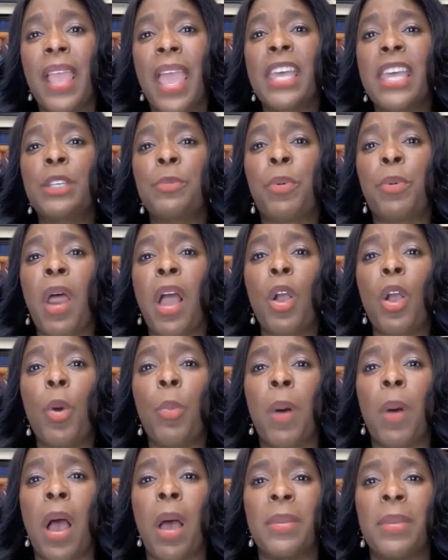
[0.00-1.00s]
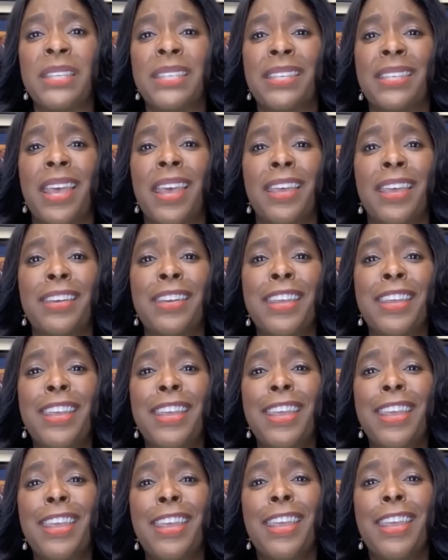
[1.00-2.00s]
As Barack Obama said,
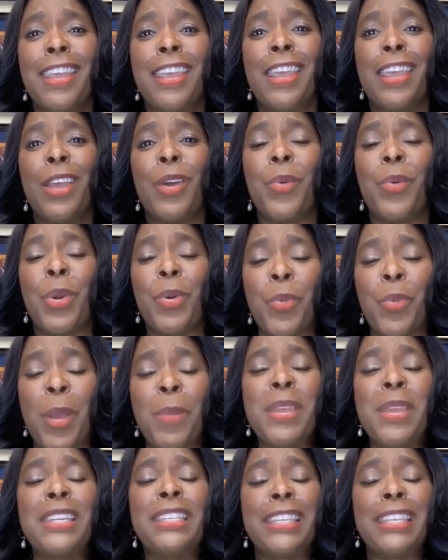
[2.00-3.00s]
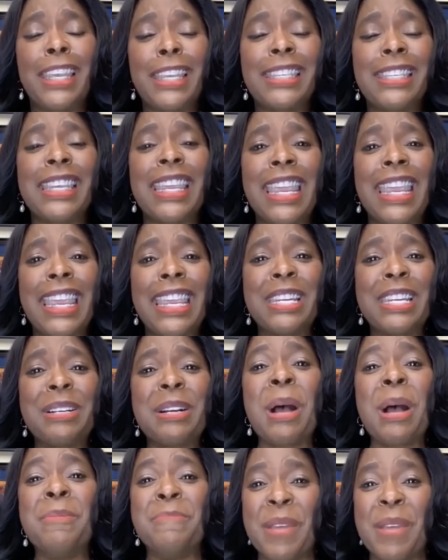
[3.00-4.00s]
when women succeed,
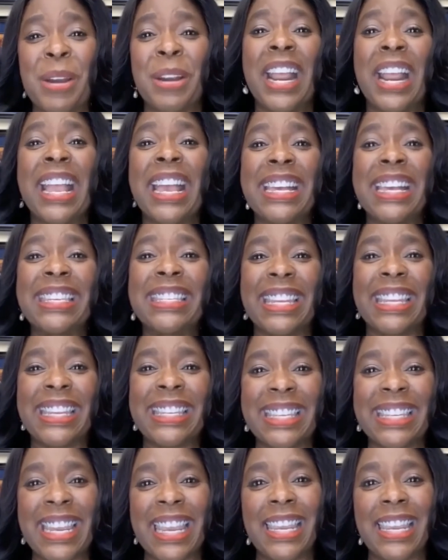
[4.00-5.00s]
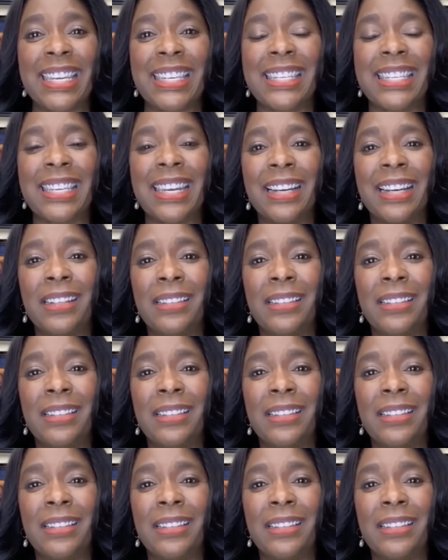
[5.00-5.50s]
America succeeds.